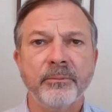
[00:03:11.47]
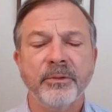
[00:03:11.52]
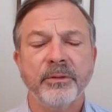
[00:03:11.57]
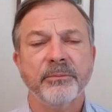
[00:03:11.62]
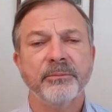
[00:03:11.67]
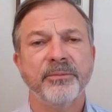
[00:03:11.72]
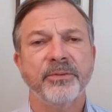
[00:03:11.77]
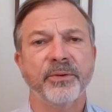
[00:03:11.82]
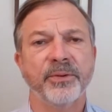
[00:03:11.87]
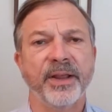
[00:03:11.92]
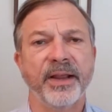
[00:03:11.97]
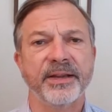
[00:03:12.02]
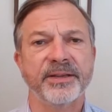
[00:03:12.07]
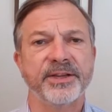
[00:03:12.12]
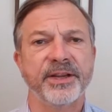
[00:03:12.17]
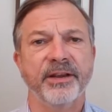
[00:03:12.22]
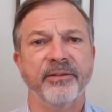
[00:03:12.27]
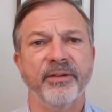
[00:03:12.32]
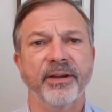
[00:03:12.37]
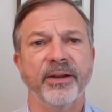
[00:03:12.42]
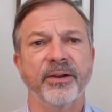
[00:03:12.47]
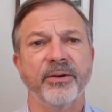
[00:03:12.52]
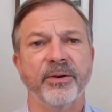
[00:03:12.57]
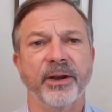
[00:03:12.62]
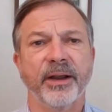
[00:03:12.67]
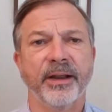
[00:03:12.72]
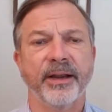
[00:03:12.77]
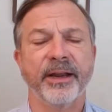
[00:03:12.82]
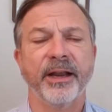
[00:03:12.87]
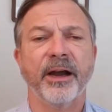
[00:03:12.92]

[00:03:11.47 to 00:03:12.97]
for Thanksgiving or any